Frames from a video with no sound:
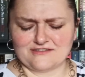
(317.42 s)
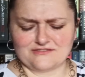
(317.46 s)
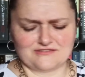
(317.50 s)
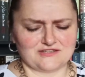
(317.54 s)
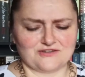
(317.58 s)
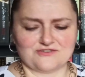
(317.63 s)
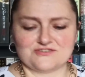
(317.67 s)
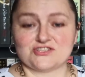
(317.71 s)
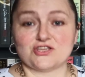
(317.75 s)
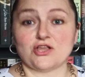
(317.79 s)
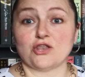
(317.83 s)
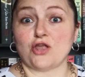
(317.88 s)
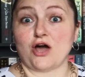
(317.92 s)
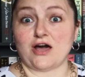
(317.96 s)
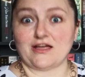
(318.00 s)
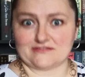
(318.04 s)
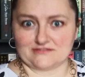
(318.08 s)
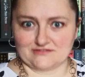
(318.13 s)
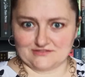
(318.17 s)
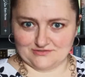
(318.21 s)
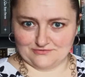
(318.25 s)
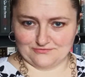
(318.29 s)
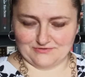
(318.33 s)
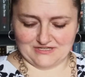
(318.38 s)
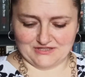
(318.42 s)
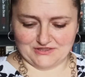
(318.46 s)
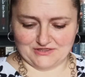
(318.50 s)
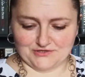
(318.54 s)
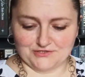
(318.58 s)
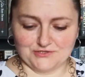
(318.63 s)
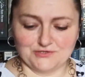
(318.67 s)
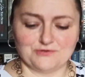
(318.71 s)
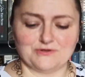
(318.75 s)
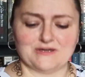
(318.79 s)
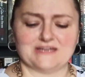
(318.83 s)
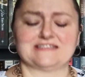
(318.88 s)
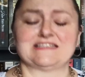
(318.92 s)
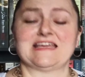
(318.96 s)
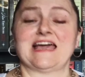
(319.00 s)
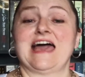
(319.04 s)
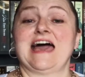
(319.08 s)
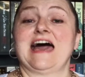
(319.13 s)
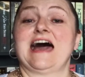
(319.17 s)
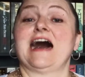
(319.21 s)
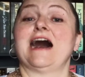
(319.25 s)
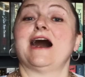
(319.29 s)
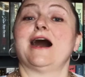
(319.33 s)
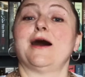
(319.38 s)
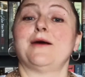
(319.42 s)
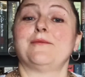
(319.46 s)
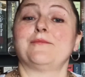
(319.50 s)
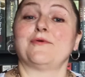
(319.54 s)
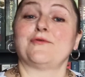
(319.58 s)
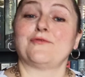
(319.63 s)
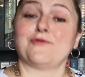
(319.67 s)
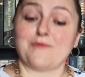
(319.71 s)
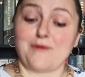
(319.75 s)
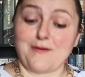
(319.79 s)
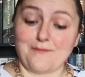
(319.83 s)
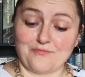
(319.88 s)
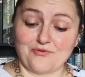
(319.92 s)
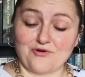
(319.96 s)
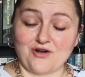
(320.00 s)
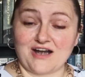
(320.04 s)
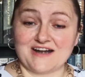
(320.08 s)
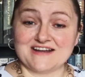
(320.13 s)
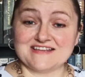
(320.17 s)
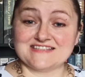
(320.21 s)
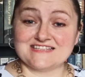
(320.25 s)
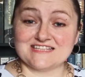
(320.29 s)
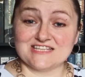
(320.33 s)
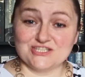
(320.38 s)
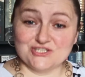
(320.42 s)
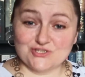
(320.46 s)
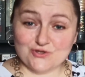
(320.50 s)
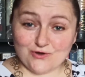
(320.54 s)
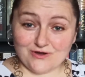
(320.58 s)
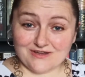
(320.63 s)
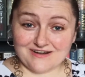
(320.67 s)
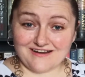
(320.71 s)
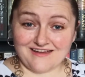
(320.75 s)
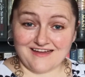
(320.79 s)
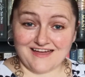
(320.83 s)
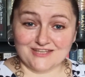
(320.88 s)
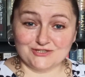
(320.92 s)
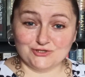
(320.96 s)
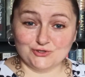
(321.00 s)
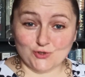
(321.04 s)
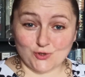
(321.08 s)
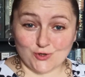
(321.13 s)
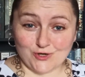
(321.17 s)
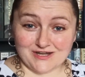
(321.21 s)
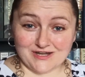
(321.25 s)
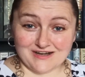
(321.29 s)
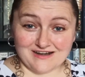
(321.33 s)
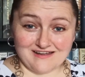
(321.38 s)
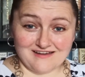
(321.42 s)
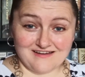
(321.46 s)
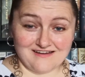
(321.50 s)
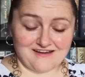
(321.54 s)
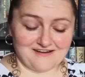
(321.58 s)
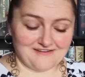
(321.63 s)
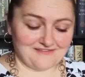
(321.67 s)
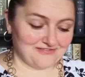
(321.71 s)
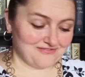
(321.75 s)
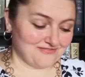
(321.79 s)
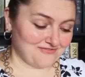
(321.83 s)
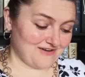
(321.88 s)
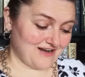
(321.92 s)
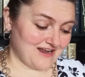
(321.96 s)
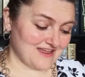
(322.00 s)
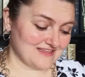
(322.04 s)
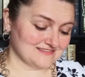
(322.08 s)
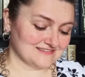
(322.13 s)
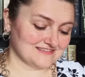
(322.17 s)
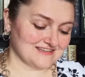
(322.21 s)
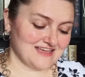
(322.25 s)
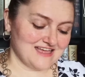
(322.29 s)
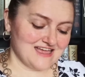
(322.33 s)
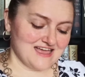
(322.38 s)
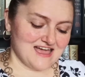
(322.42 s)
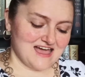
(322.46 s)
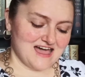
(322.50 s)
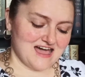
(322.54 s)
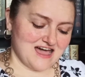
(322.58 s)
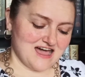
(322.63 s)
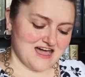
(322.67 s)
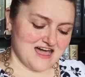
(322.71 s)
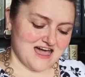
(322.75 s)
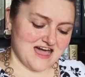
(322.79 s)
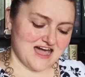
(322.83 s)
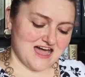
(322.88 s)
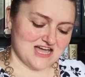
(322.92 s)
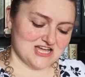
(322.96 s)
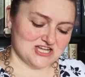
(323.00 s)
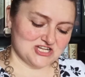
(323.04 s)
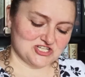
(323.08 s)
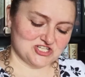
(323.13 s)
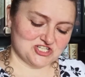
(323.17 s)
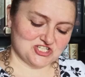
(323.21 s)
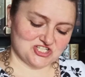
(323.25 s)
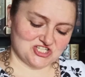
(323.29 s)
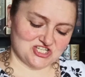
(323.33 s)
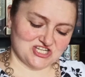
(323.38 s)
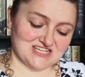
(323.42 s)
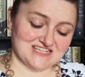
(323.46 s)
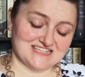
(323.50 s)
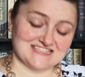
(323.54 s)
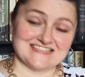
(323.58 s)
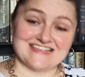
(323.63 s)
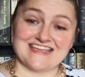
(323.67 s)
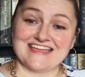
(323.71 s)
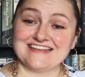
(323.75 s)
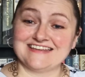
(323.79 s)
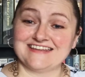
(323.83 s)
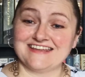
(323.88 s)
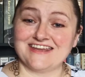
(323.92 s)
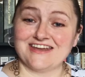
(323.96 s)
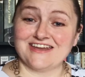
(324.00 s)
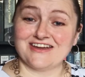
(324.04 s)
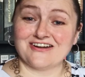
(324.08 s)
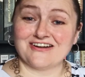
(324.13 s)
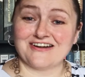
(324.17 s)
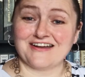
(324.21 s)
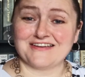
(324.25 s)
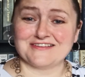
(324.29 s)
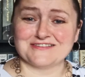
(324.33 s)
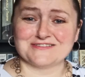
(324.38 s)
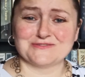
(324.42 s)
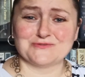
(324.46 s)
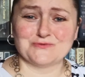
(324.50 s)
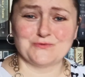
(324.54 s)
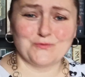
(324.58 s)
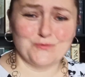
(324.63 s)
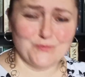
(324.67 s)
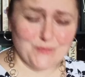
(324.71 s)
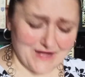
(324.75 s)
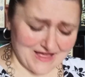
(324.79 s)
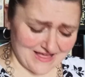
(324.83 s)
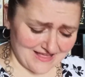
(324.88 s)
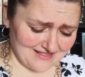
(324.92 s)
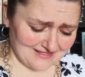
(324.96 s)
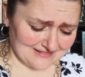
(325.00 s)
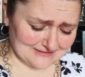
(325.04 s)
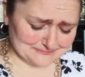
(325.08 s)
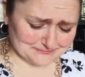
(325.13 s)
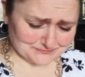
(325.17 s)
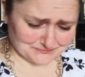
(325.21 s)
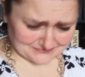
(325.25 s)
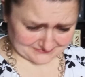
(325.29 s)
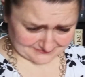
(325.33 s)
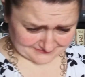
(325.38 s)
there's a lot to read to it. Remember our Senora Nora, our friend, she's in here as well.